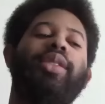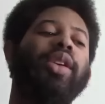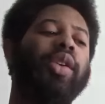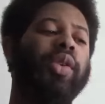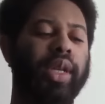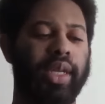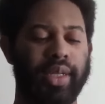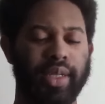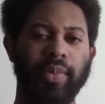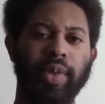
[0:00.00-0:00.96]
So,
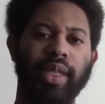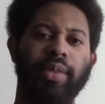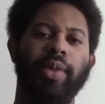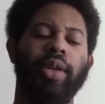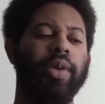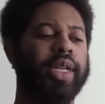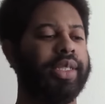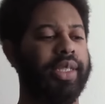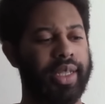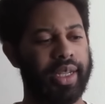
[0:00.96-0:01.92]
someone
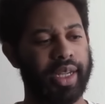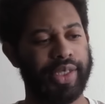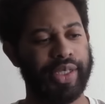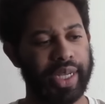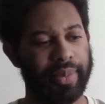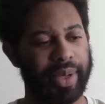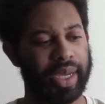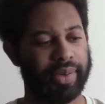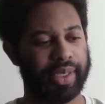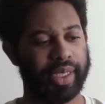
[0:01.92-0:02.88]
requested that I chat
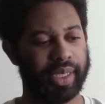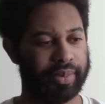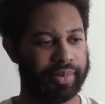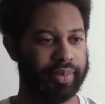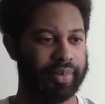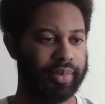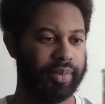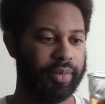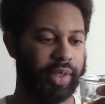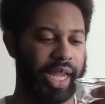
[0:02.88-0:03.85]
about
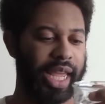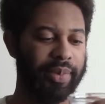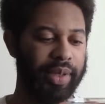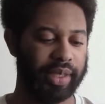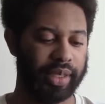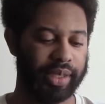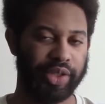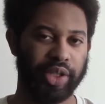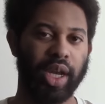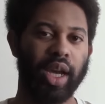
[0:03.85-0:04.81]
what happened in
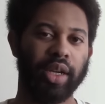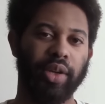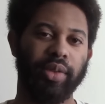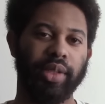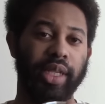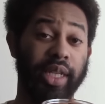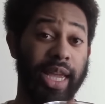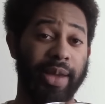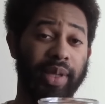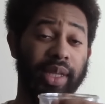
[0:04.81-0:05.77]
Chicago,
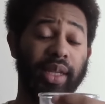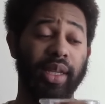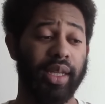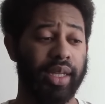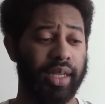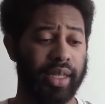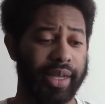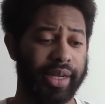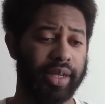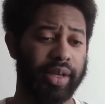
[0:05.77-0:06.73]
kidnapping
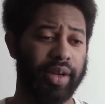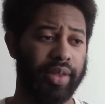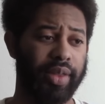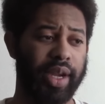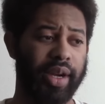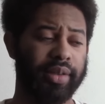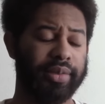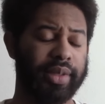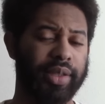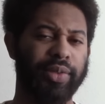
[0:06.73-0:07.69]
that occurred there.
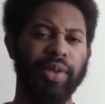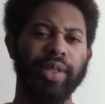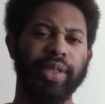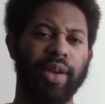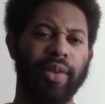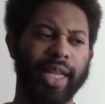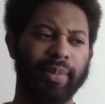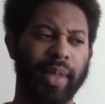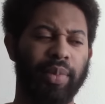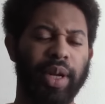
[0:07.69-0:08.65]
And at first, I
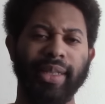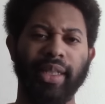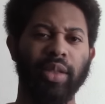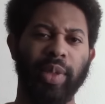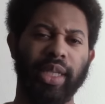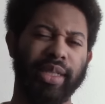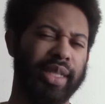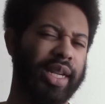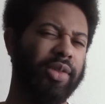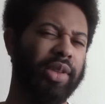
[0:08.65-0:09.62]
racked my brain a little bit,
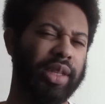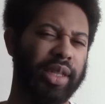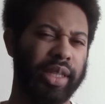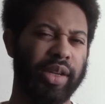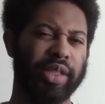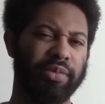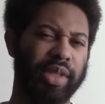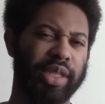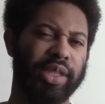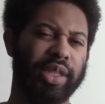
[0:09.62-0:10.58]
because I don't really think there's
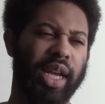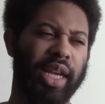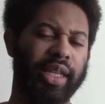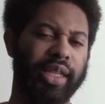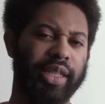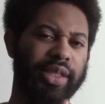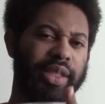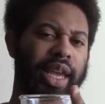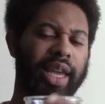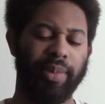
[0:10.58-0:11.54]
much I could
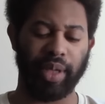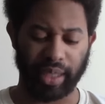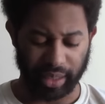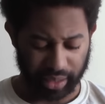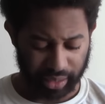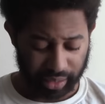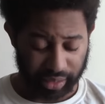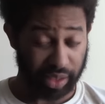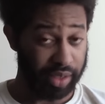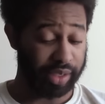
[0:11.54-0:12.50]
say, but it
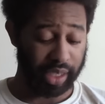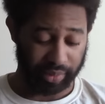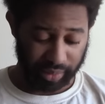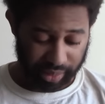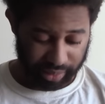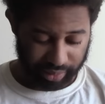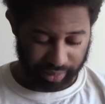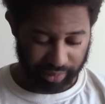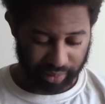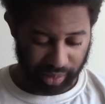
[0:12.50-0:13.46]
turns out there
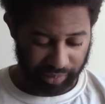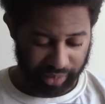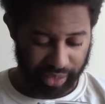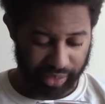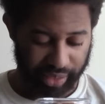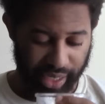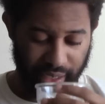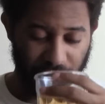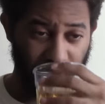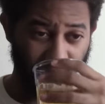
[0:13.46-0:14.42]
is something I could add.